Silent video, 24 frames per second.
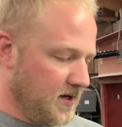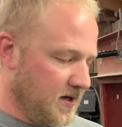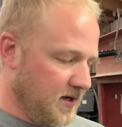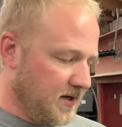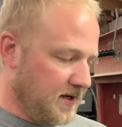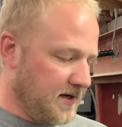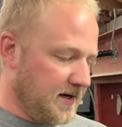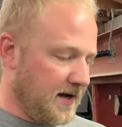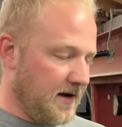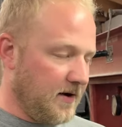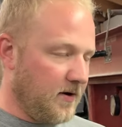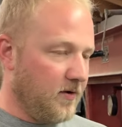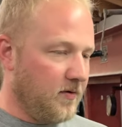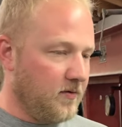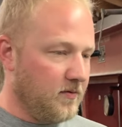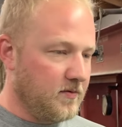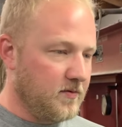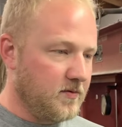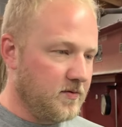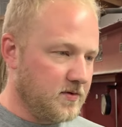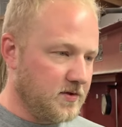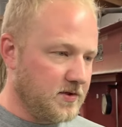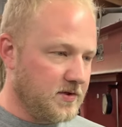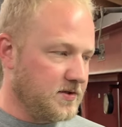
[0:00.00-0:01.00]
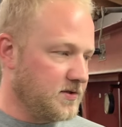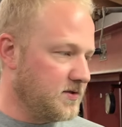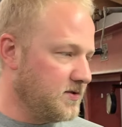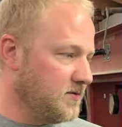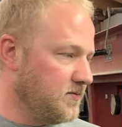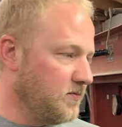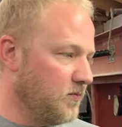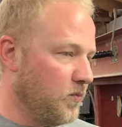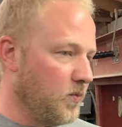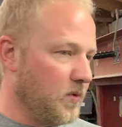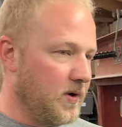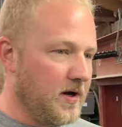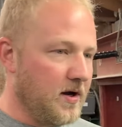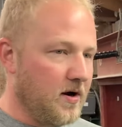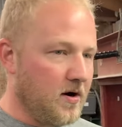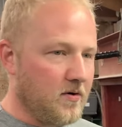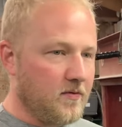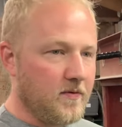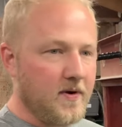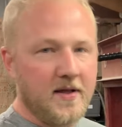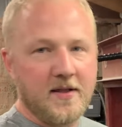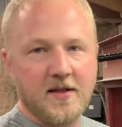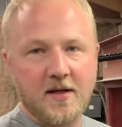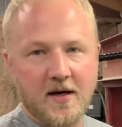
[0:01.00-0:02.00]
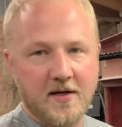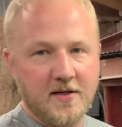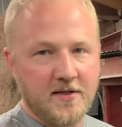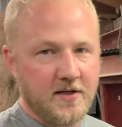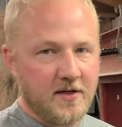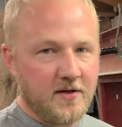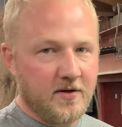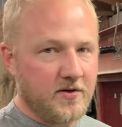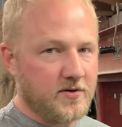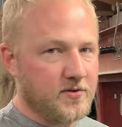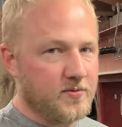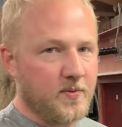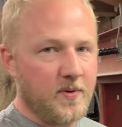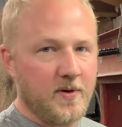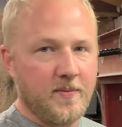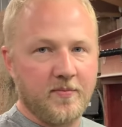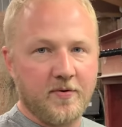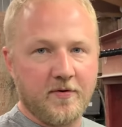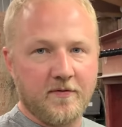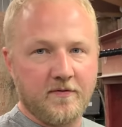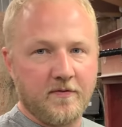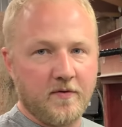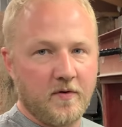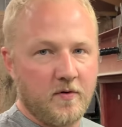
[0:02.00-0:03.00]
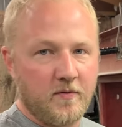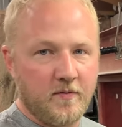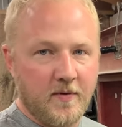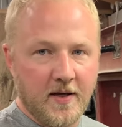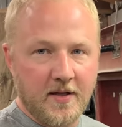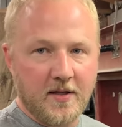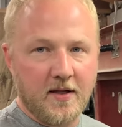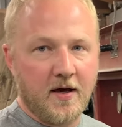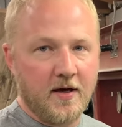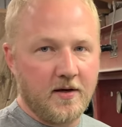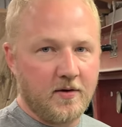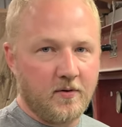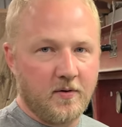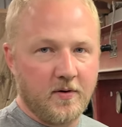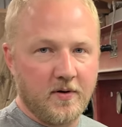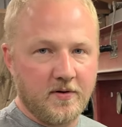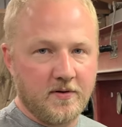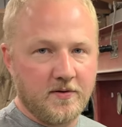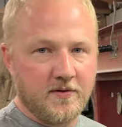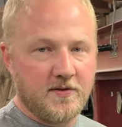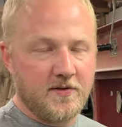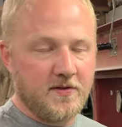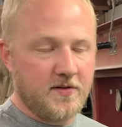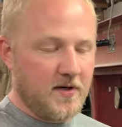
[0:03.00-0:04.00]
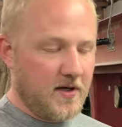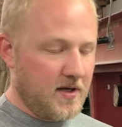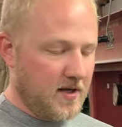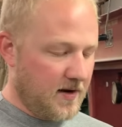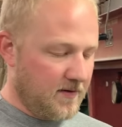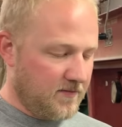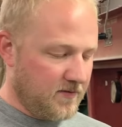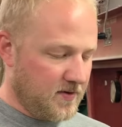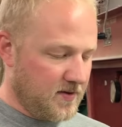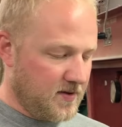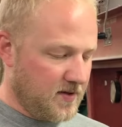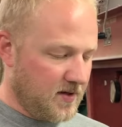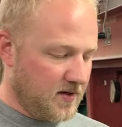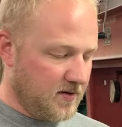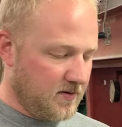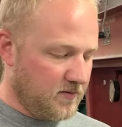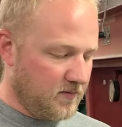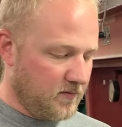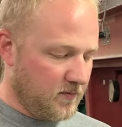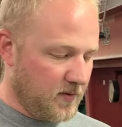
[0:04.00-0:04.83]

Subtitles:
Now, we are Redline dealers. We prefer Redline oils and everything.